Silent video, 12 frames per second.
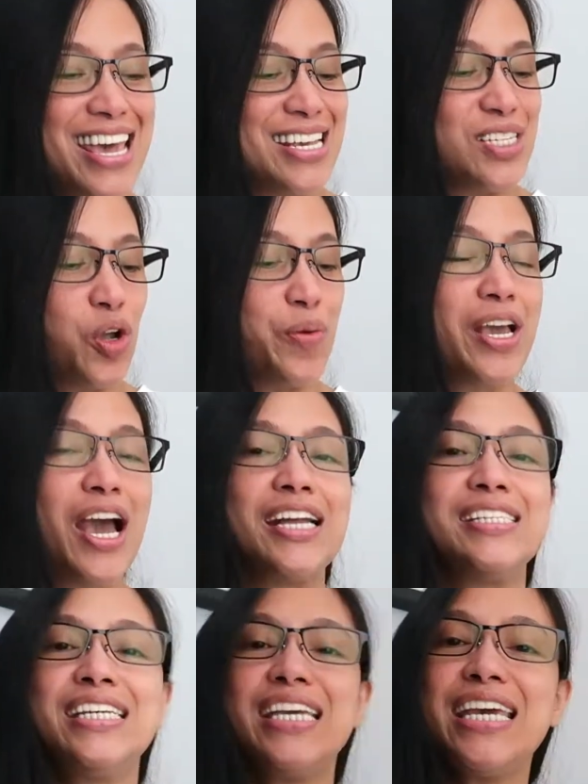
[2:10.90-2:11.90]
So we
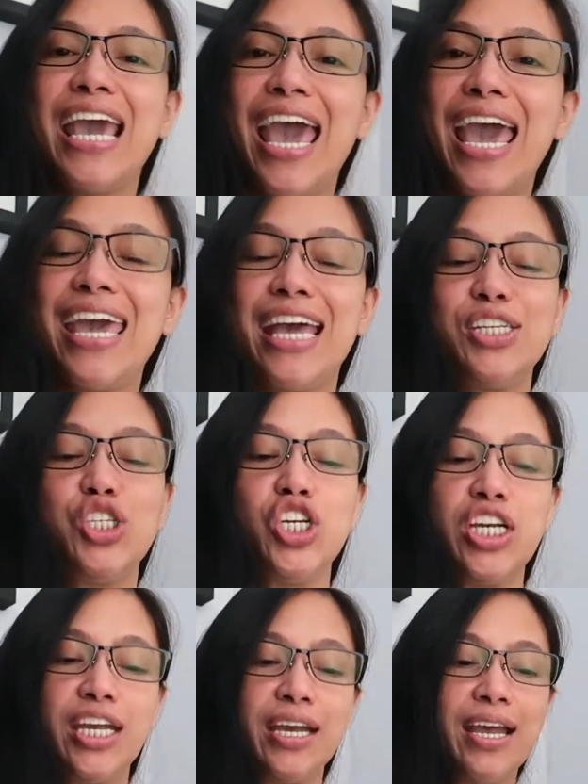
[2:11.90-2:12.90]
got D, A, and
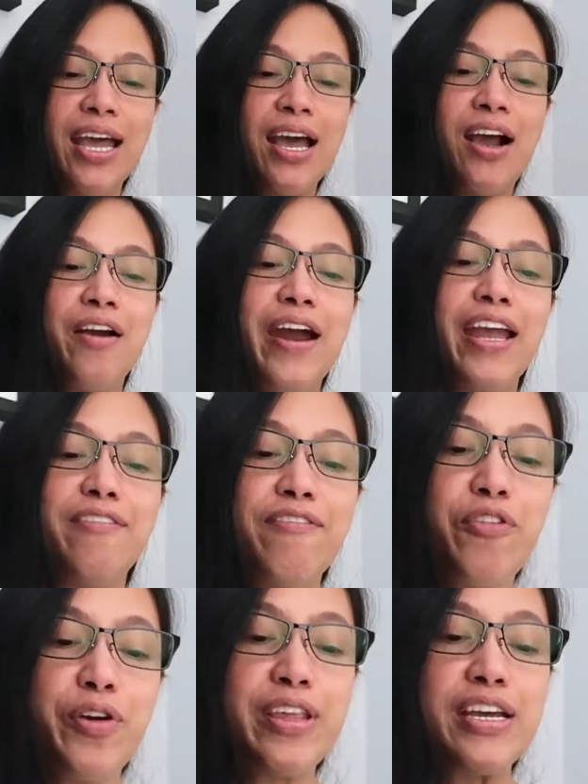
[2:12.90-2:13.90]
G. Alright,
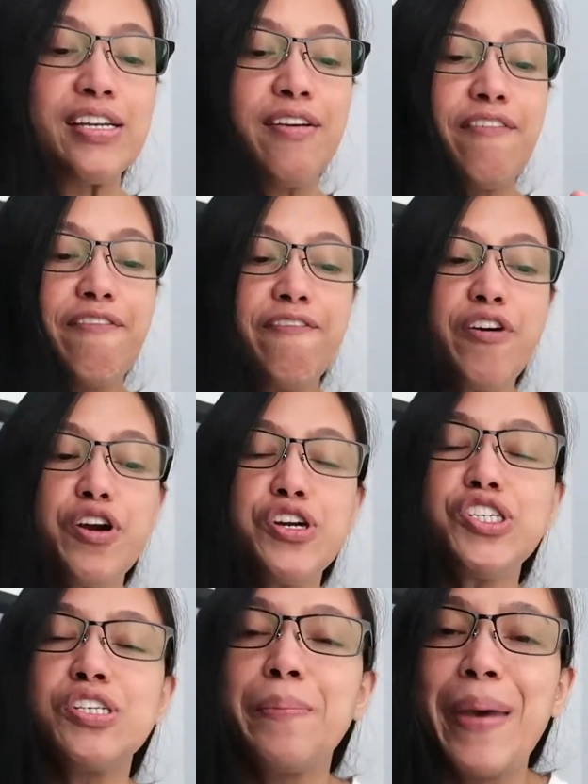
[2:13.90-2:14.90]
for the
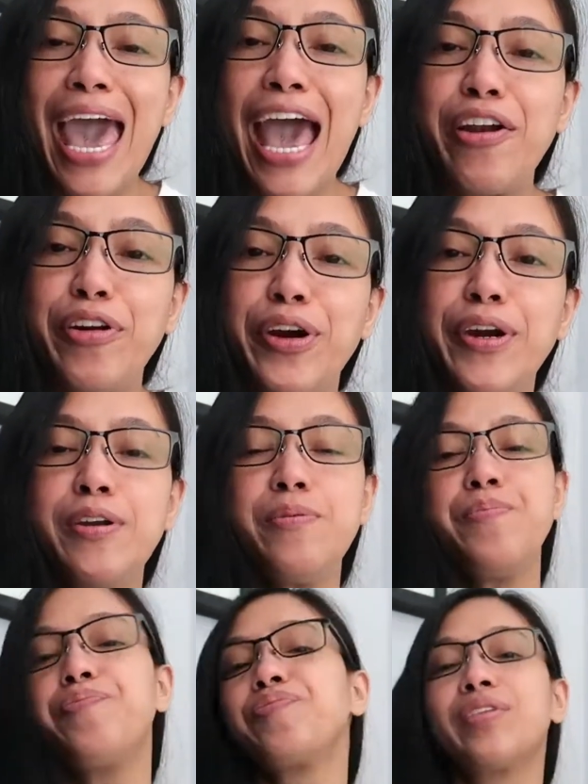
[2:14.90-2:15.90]
first
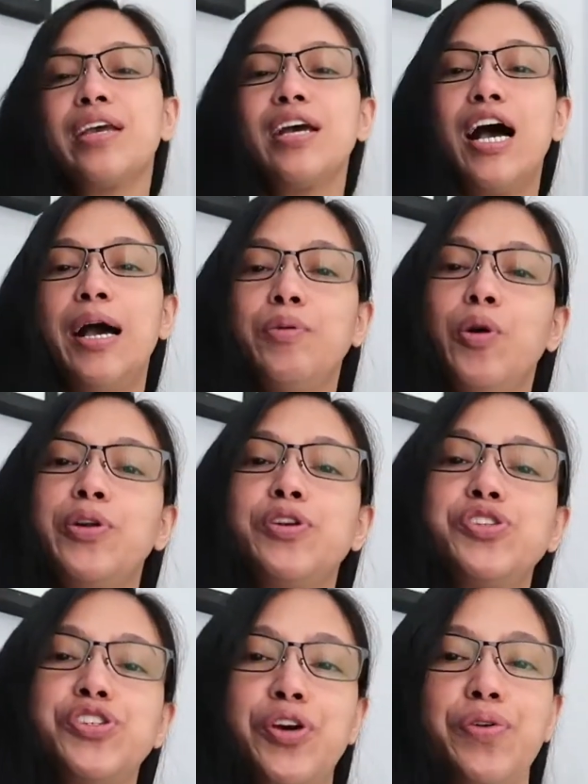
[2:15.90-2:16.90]
pattern, I'm going to
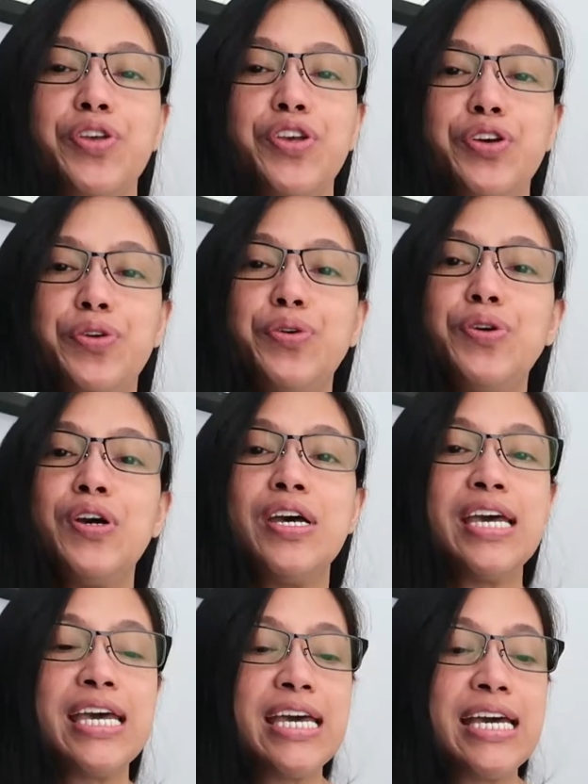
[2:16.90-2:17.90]
show you
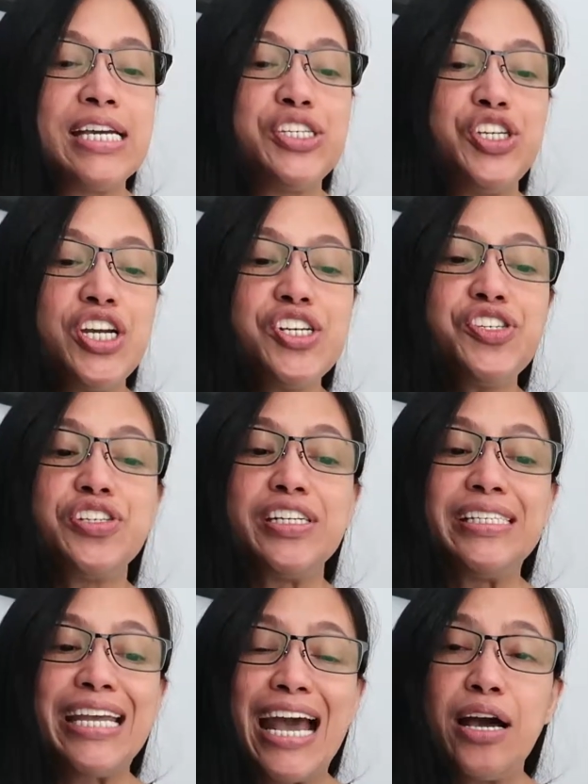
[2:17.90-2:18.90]
just the
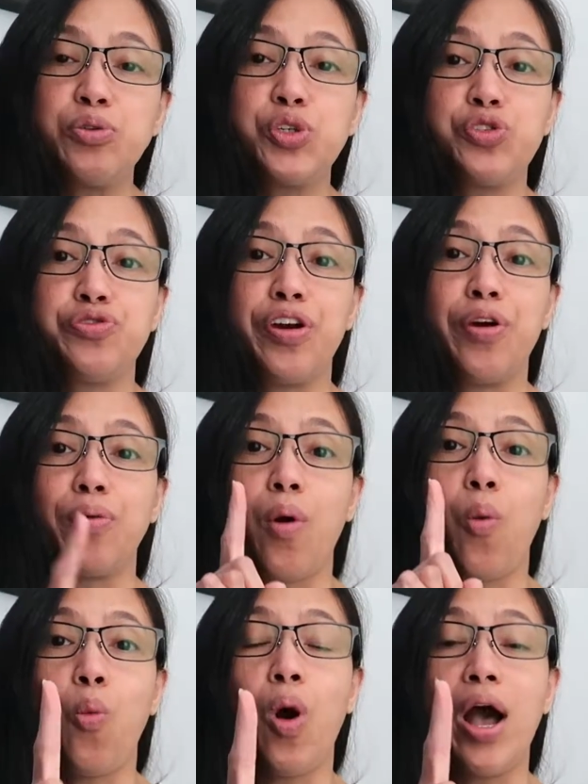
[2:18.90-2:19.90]
downstroke,
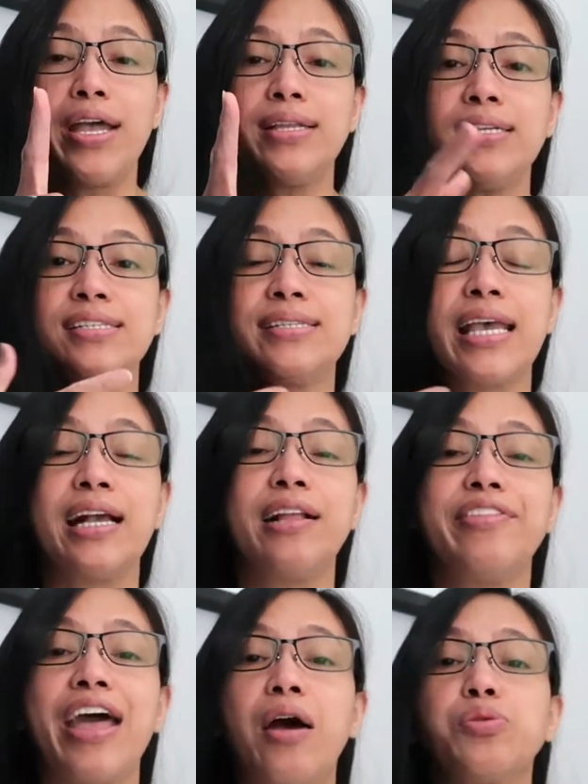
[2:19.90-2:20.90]
one single
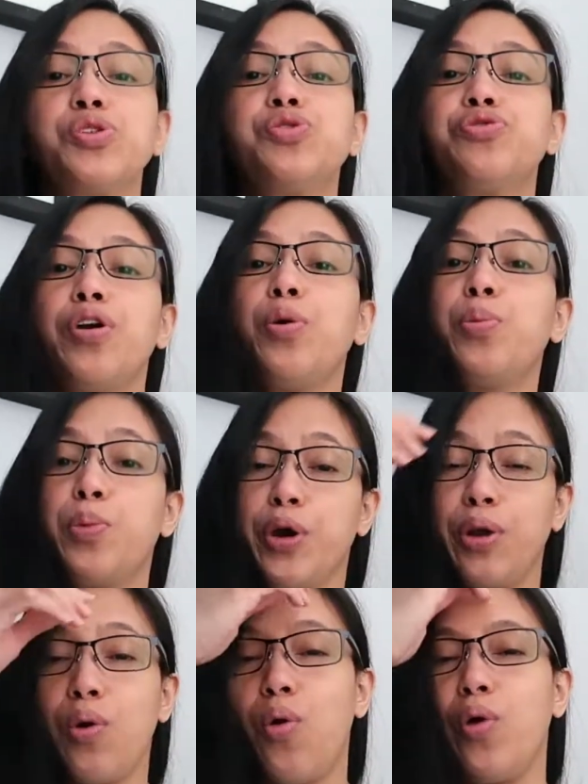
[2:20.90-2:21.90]
downstroke per
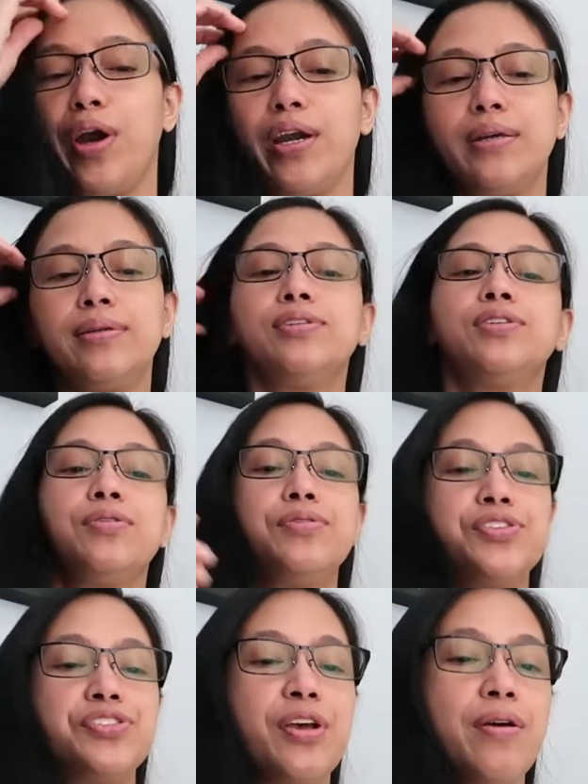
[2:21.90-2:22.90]
chord. So the
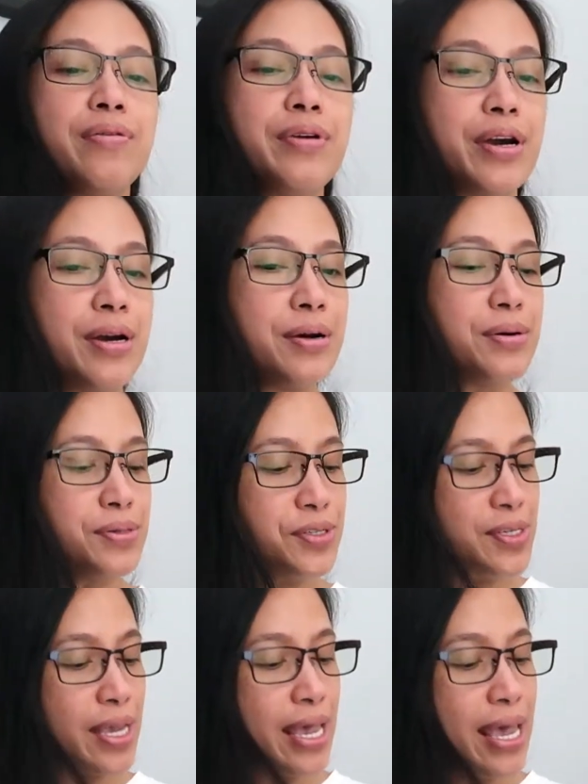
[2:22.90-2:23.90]
song goes,